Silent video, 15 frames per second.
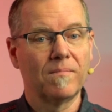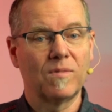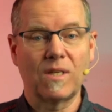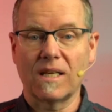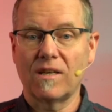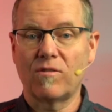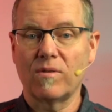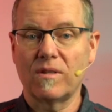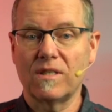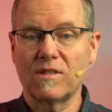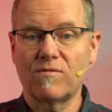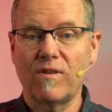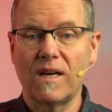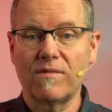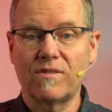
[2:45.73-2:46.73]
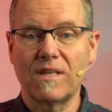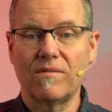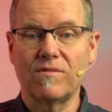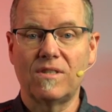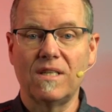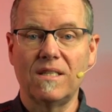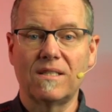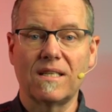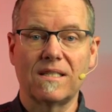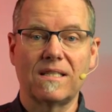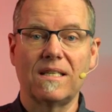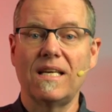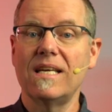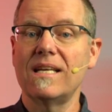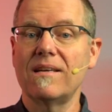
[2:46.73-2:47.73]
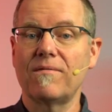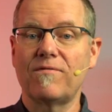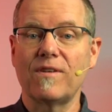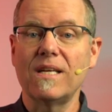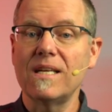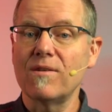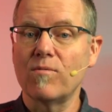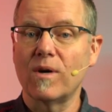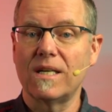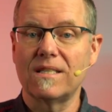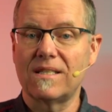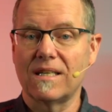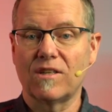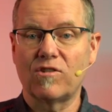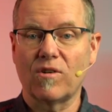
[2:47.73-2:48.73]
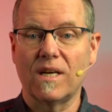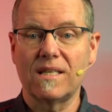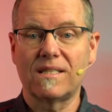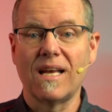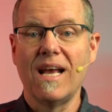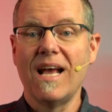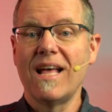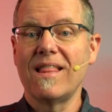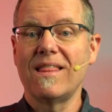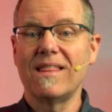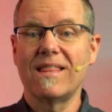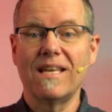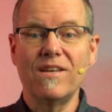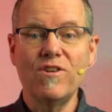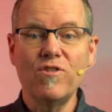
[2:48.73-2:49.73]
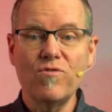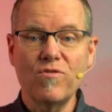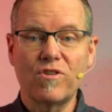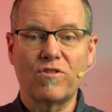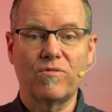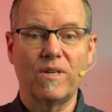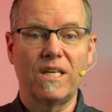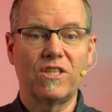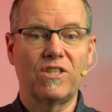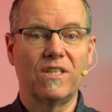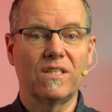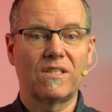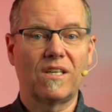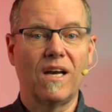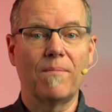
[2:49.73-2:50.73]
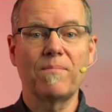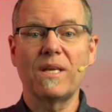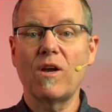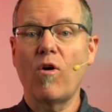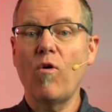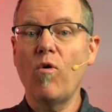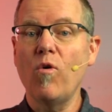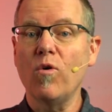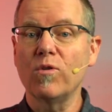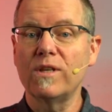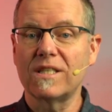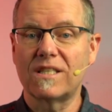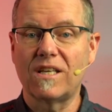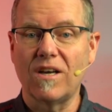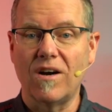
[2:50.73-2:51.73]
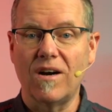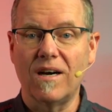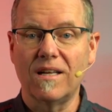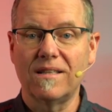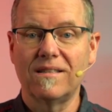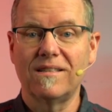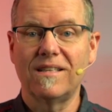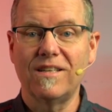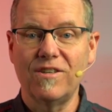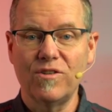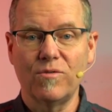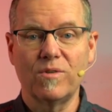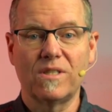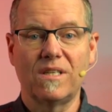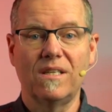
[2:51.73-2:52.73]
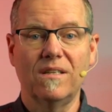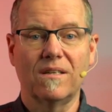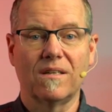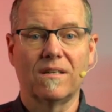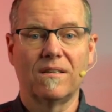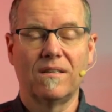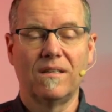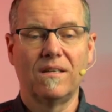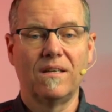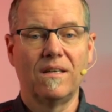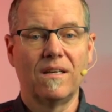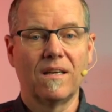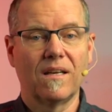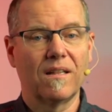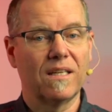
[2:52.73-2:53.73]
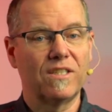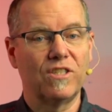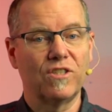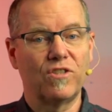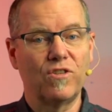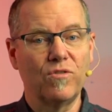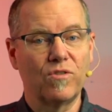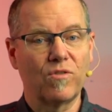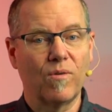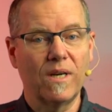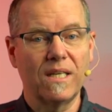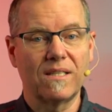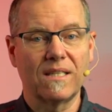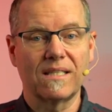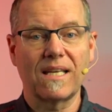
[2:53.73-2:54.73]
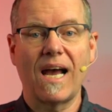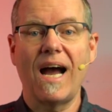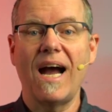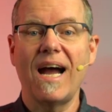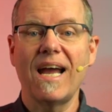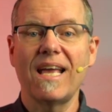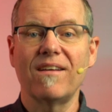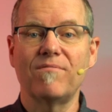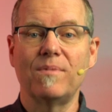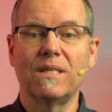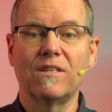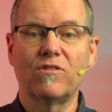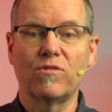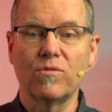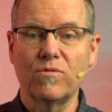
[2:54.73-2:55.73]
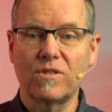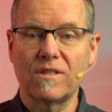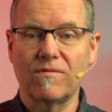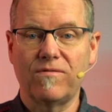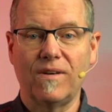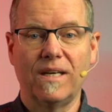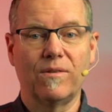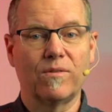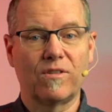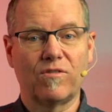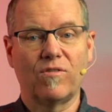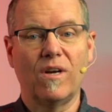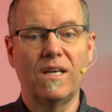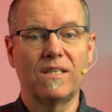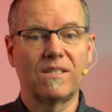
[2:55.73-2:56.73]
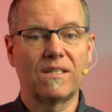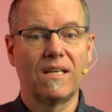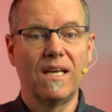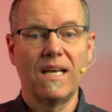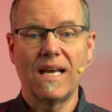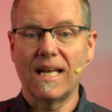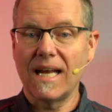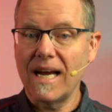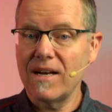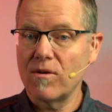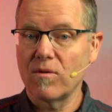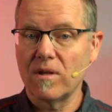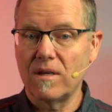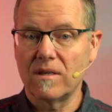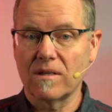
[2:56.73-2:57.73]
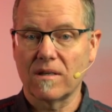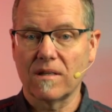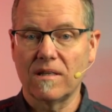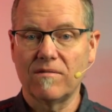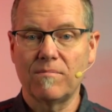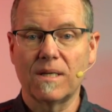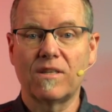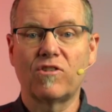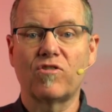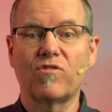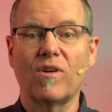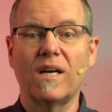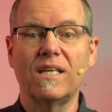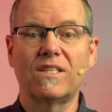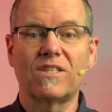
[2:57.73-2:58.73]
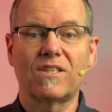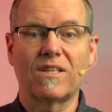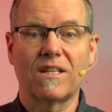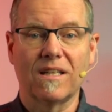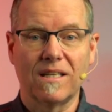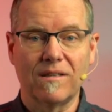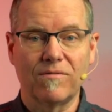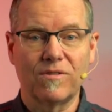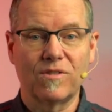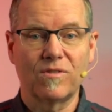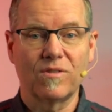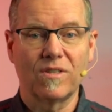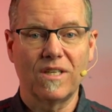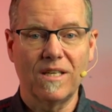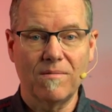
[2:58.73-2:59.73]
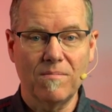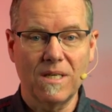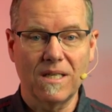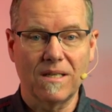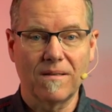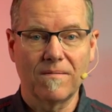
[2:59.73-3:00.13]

2 Corinthians 5:17 says, "If anyone is in Christ, the new creation has come. The old is gone, the new is here." Galatians 2:20 says, "I have been crucified with Christ, and I no longer live, but Christ lives in me."